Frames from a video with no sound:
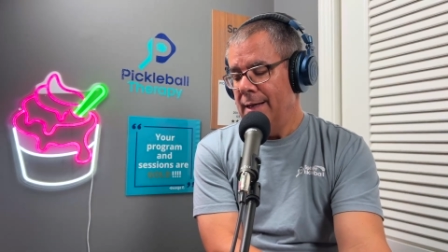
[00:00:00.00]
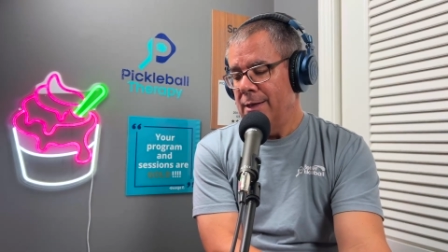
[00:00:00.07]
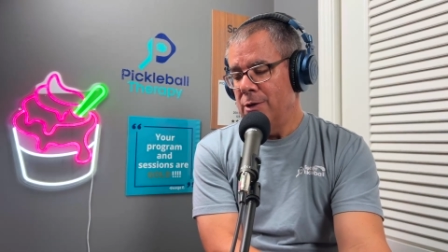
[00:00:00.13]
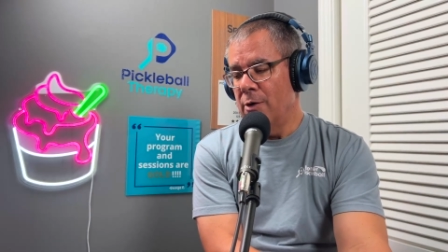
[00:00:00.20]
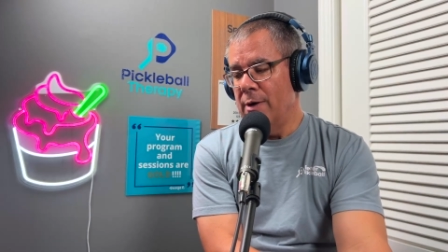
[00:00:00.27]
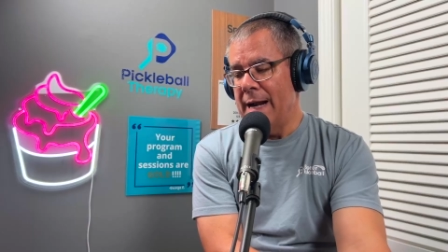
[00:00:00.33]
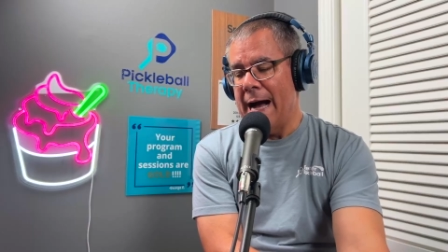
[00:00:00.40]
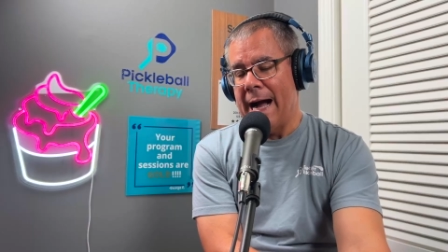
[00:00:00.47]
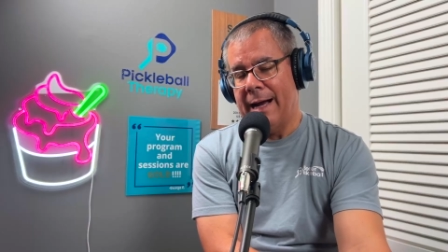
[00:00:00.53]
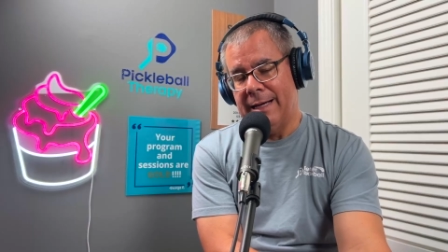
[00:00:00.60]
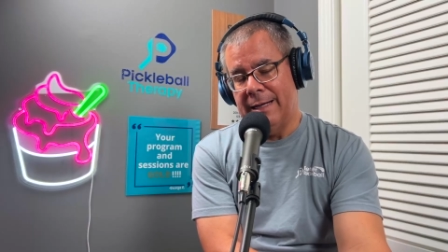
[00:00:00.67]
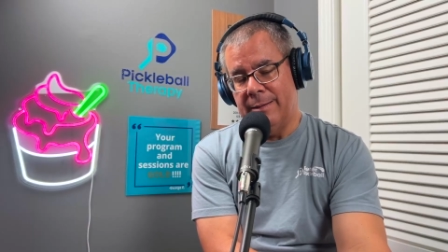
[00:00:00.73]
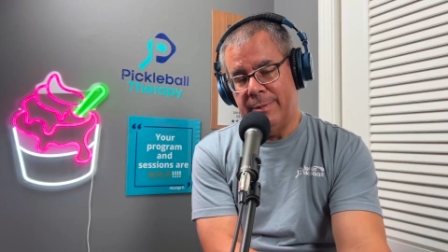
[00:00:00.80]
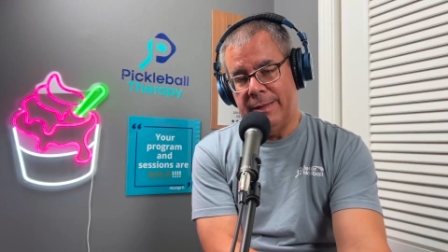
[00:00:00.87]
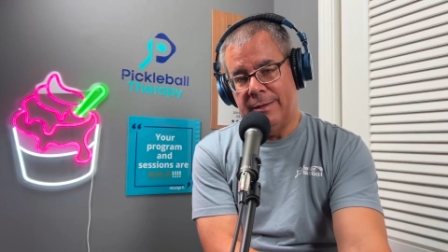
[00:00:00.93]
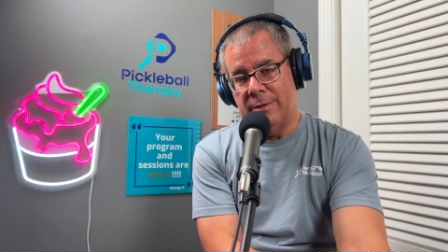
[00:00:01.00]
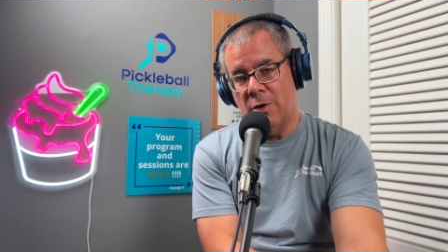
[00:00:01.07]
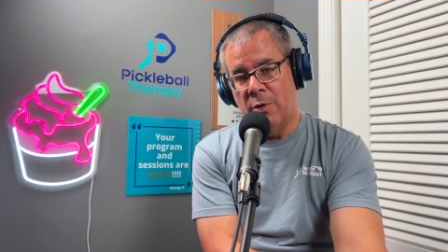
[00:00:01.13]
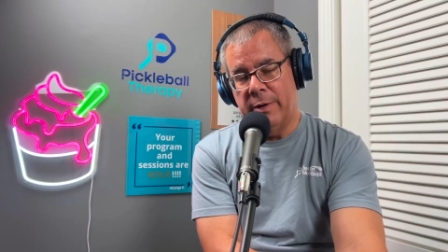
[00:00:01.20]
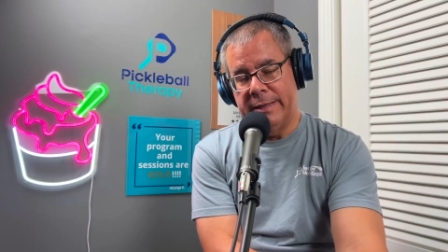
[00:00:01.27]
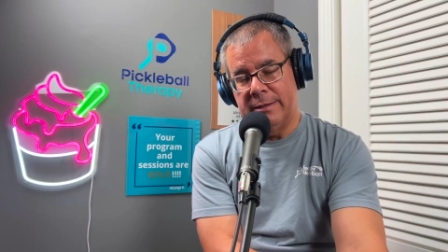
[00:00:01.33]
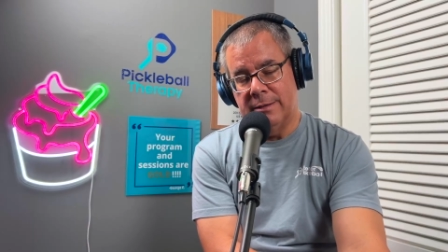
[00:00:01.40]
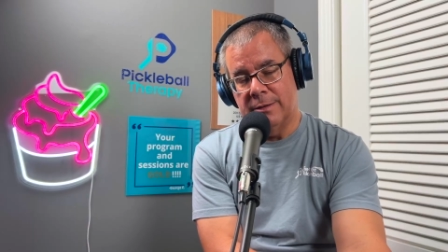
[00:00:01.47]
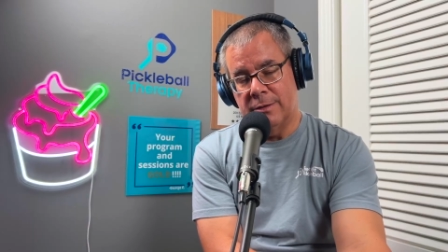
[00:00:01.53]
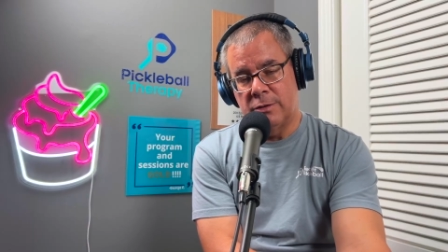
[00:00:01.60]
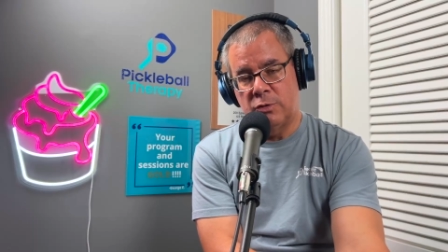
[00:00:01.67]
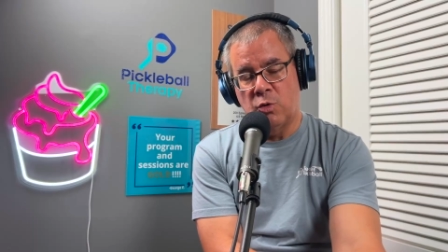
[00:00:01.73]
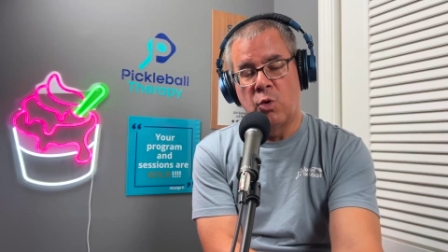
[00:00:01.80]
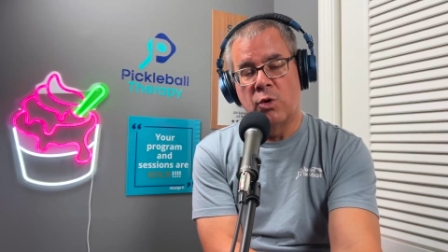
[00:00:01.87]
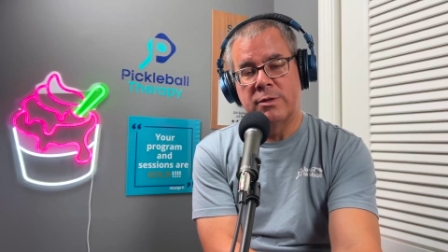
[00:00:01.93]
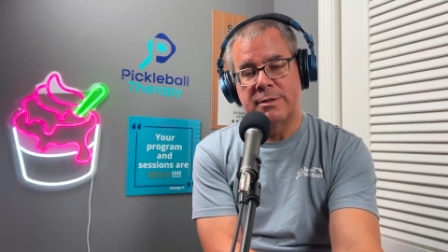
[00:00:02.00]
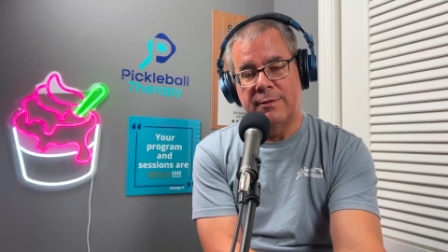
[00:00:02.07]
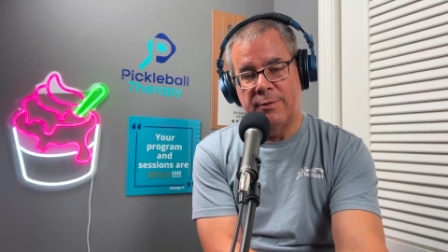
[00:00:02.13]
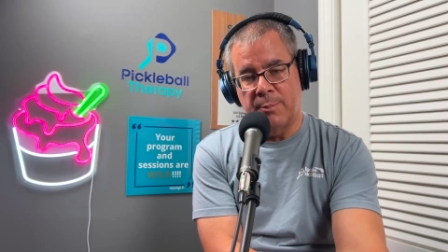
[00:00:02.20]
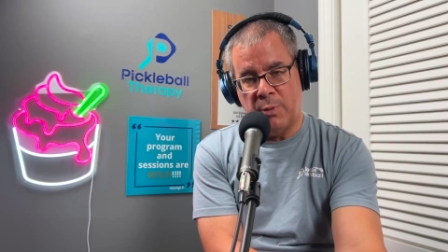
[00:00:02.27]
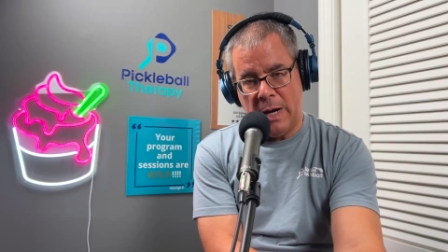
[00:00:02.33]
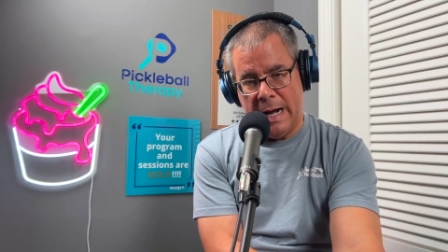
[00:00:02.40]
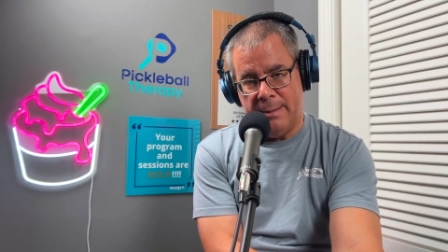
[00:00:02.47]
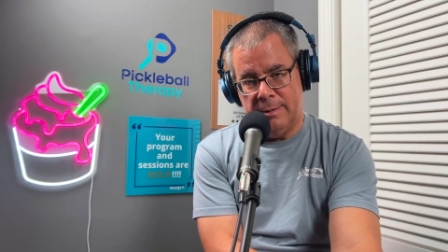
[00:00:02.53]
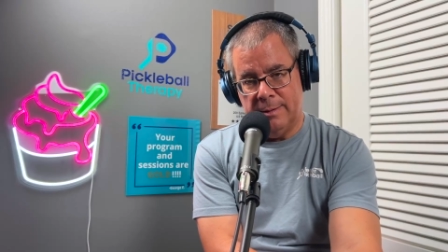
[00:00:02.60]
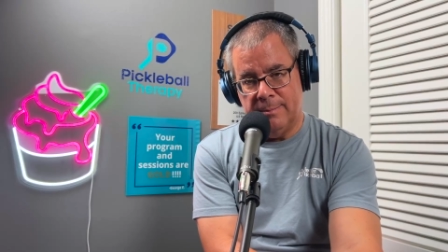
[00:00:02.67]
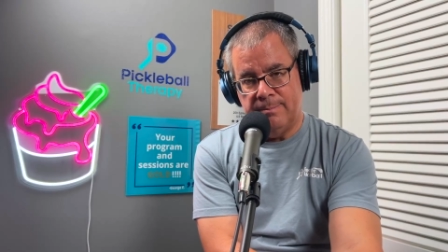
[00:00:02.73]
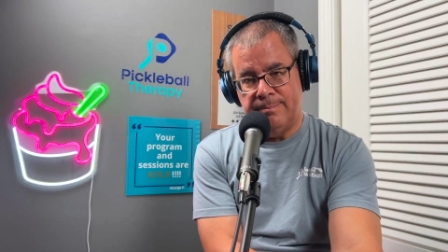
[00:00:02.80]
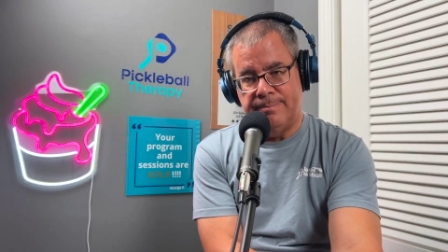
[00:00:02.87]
you're not going to be going to the source of the problem,